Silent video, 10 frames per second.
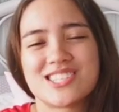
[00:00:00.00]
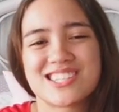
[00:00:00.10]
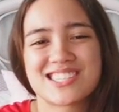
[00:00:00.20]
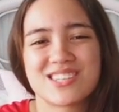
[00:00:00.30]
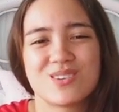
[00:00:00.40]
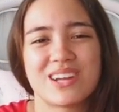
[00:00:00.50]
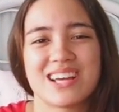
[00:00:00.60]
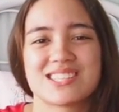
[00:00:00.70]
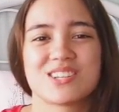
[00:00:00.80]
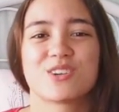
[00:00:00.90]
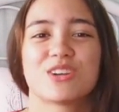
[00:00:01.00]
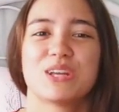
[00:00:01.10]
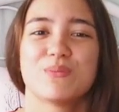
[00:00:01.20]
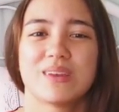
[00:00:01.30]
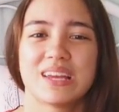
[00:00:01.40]
just so nice and
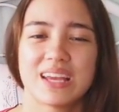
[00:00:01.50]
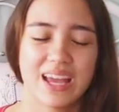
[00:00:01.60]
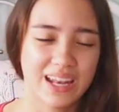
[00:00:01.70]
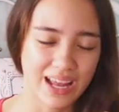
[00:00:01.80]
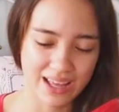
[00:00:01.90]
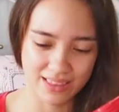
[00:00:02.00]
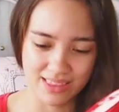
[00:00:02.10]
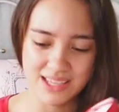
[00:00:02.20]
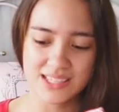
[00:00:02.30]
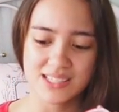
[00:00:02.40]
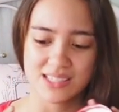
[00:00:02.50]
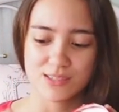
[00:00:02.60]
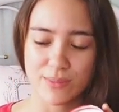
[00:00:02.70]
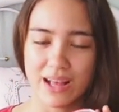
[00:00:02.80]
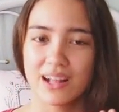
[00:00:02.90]
creamy. And this
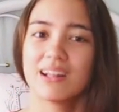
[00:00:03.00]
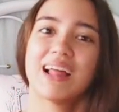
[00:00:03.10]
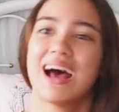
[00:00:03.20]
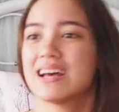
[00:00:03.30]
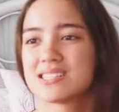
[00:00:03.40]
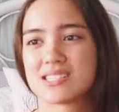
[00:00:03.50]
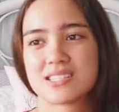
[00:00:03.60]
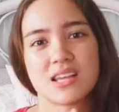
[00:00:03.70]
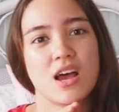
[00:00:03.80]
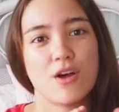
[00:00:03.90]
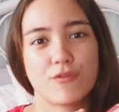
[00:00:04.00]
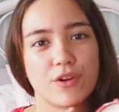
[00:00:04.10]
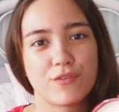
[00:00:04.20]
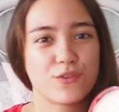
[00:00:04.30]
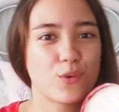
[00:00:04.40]
smell lasts for
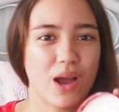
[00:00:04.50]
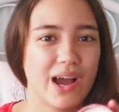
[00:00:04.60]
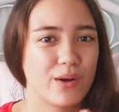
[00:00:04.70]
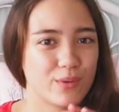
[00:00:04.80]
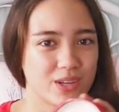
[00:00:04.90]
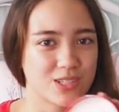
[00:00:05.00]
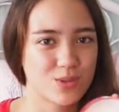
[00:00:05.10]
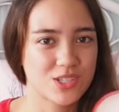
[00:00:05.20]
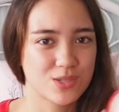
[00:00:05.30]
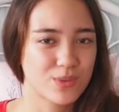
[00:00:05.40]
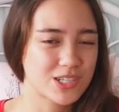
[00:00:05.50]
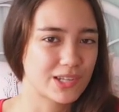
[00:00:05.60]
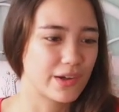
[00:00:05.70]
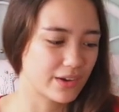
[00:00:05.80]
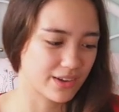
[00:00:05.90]
a few hours, which is much
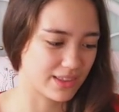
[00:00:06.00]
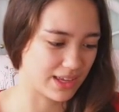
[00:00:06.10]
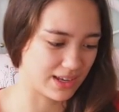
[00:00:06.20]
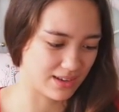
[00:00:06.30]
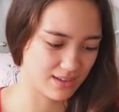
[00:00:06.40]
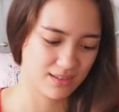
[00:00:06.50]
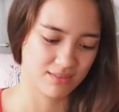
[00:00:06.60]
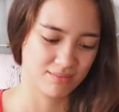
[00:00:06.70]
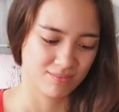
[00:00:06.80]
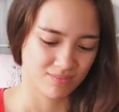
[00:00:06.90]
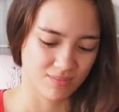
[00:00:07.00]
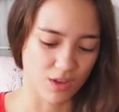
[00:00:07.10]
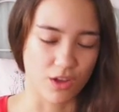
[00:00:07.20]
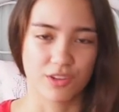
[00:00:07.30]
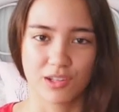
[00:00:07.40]
longer than
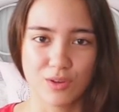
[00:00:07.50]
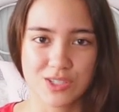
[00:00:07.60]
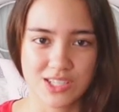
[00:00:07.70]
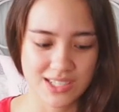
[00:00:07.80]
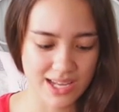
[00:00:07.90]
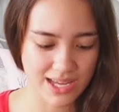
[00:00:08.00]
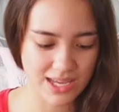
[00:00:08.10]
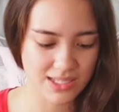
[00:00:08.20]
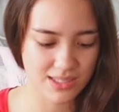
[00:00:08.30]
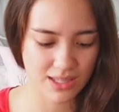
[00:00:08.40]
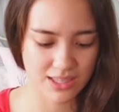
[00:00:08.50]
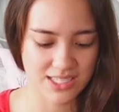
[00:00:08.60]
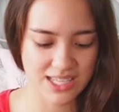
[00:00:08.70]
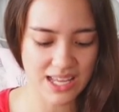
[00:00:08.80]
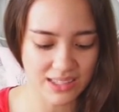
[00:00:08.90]
other lotions, I guess. The
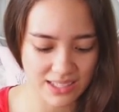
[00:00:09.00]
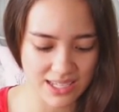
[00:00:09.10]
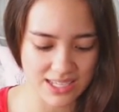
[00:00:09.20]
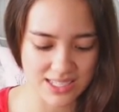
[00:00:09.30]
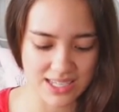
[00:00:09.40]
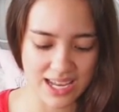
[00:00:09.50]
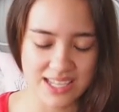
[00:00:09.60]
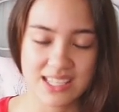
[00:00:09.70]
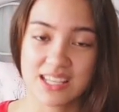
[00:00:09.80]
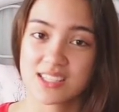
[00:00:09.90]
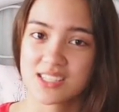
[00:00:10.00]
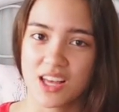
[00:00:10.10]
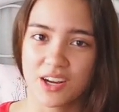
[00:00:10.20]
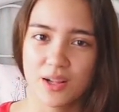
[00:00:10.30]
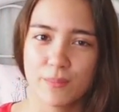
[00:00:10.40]
scent is nice and
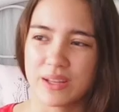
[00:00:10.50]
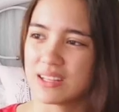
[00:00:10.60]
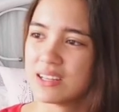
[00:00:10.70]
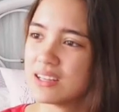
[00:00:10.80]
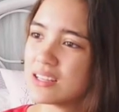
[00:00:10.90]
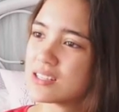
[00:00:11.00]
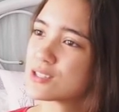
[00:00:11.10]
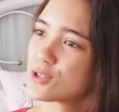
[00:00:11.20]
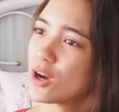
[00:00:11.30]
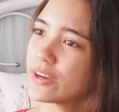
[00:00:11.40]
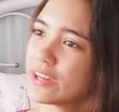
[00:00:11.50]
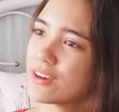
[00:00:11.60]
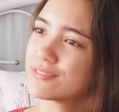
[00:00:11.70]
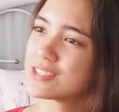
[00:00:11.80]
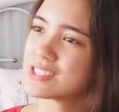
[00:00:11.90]
subtle, but strong
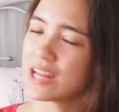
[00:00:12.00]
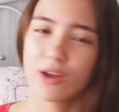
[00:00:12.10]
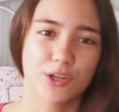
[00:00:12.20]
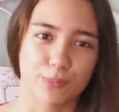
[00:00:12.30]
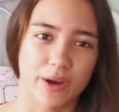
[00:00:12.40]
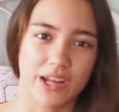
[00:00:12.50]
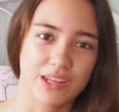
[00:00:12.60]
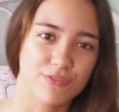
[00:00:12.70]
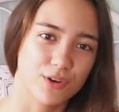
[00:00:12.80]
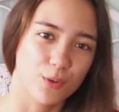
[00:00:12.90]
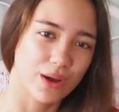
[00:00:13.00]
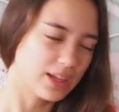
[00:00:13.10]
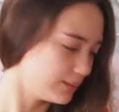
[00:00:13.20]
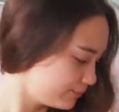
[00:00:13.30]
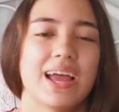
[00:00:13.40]
enough to stay on your body for a
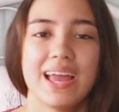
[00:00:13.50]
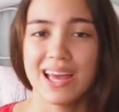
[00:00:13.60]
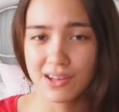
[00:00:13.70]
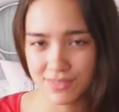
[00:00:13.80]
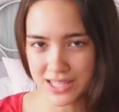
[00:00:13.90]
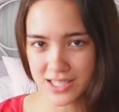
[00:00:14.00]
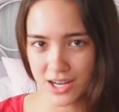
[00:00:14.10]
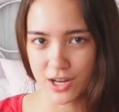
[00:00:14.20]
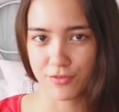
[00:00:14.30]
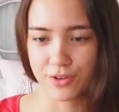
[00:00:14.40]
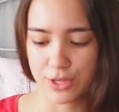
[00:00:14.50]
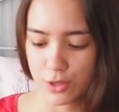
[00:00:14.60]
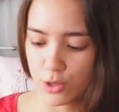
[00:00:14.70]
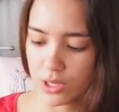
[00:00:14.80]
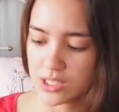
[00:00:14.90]
while. And if that's not enough for you,
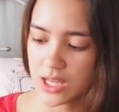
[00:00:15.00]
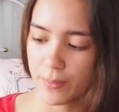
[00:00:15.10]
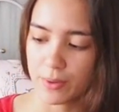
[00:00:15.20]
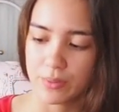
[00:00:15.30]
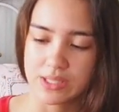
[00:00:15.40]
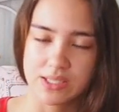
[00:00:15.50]
you can top it with